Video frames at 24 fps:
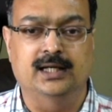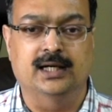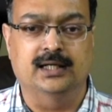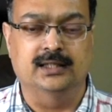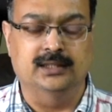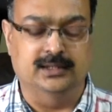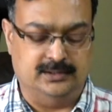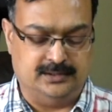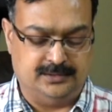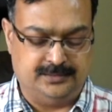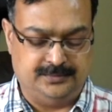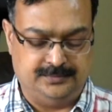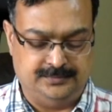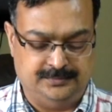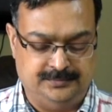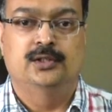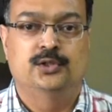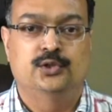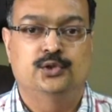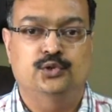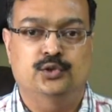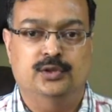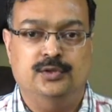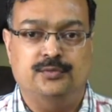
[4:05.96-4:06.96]
the other.
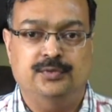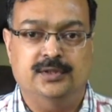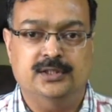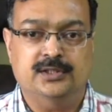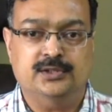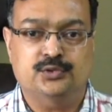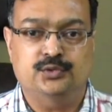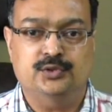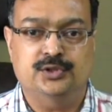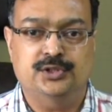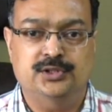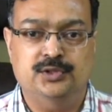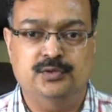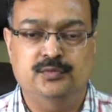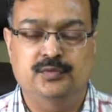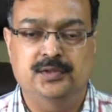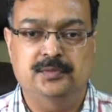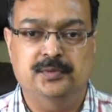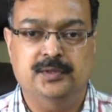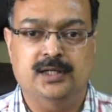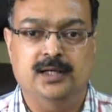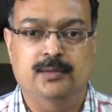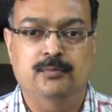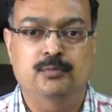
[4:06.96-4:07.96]
So the first question
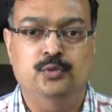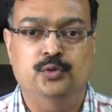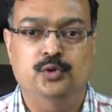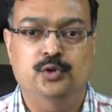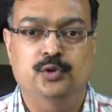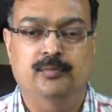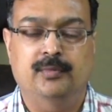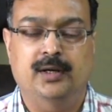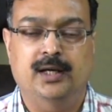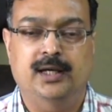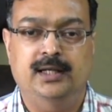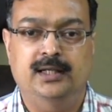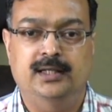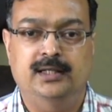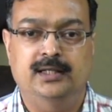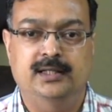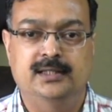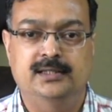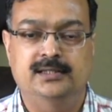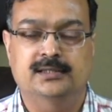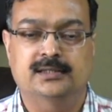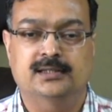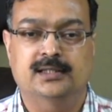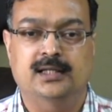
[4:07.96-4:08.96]
which may come to your mind
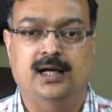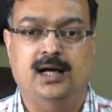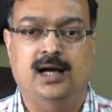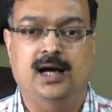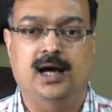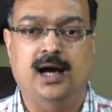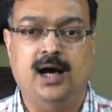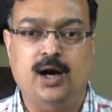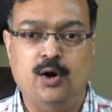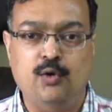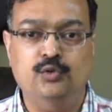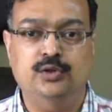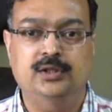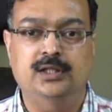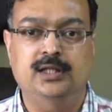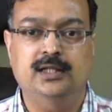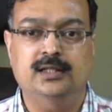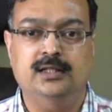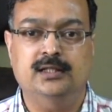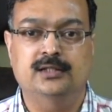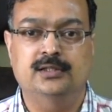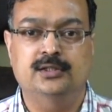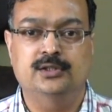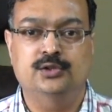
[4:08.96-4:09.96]
is how
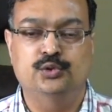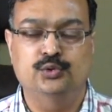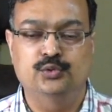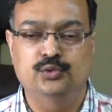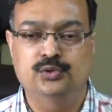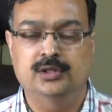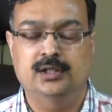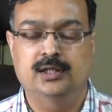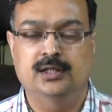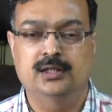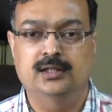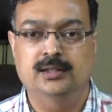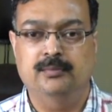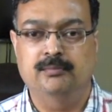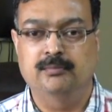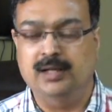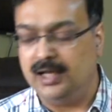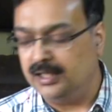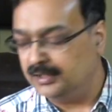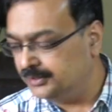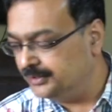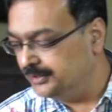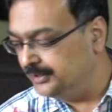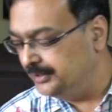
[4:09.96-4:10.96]
thick should the
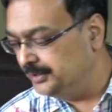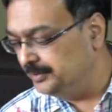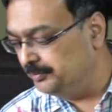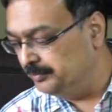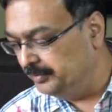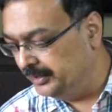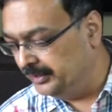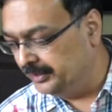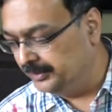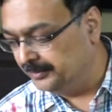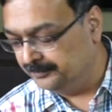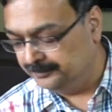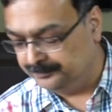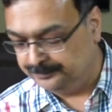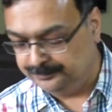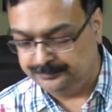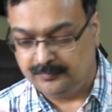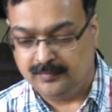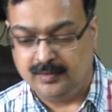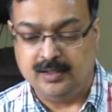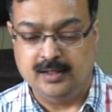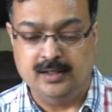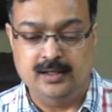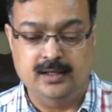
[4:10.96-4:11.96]
brass sheet be?
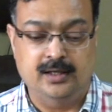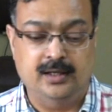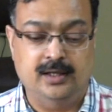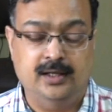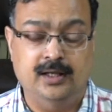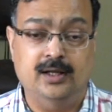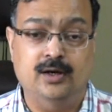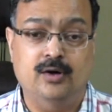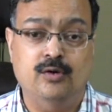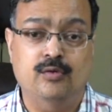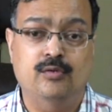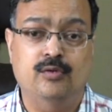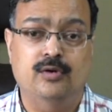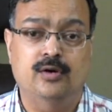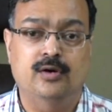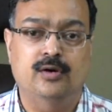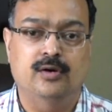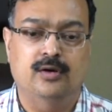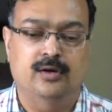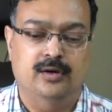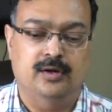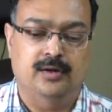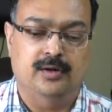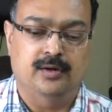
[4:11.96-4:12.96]
Now
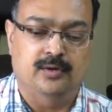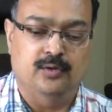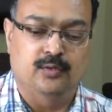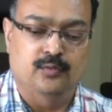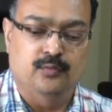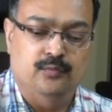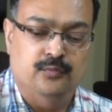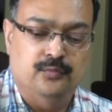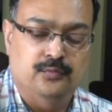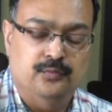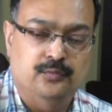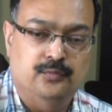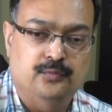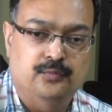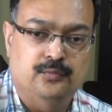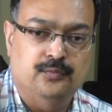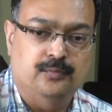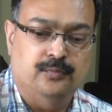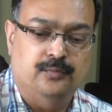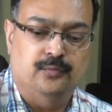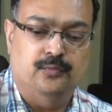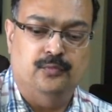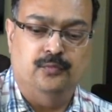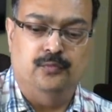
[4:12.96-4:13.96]

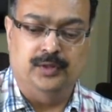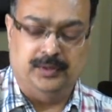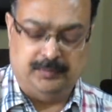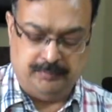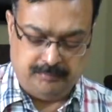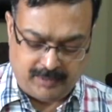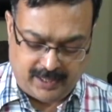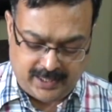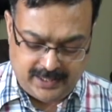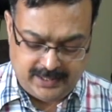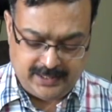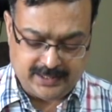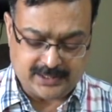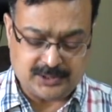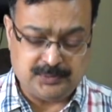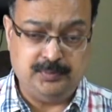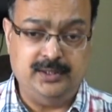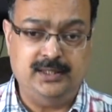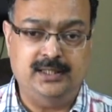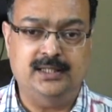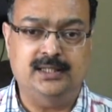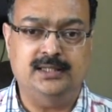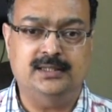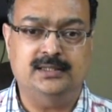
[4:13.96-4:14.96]
with my
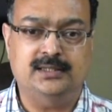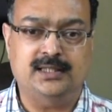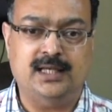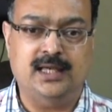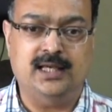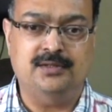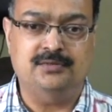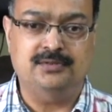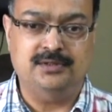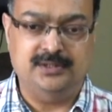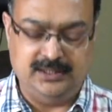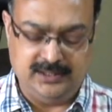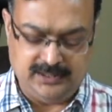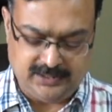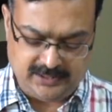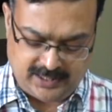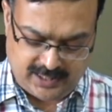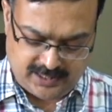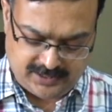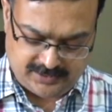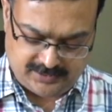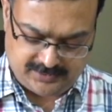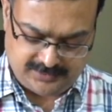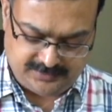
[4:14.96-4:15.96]
experience I have seen
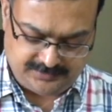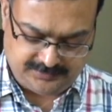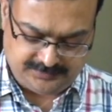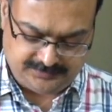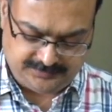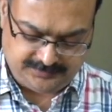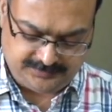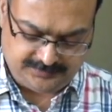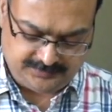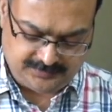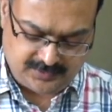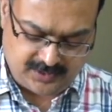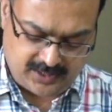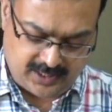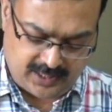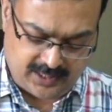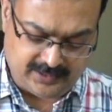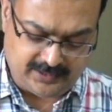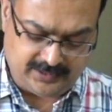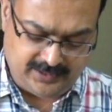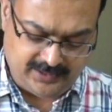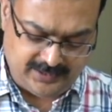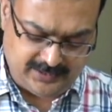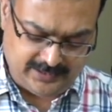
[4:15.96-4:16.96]
that a
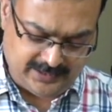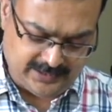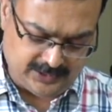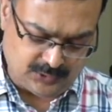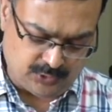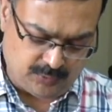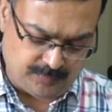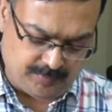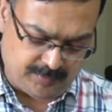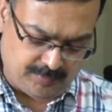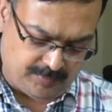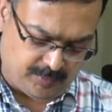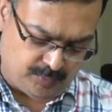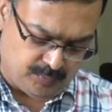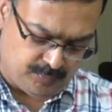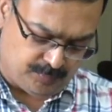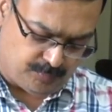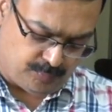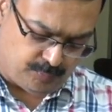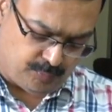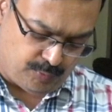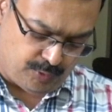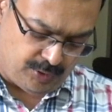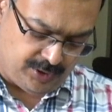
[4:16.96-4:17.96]
thickness of
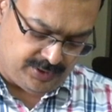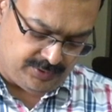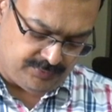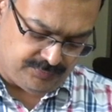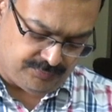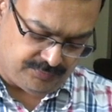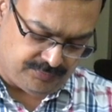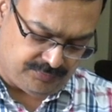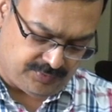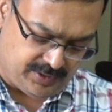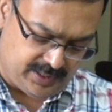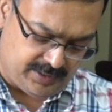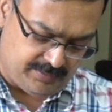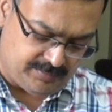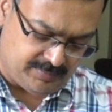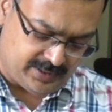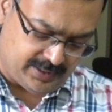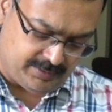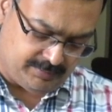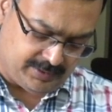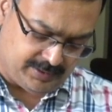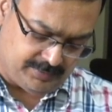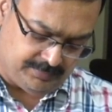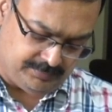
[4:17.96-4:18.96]
about 0.5
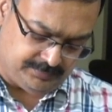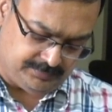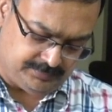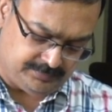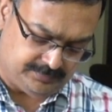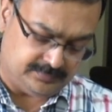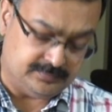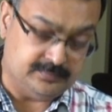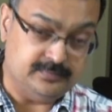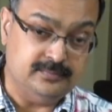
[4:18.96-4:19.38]
mm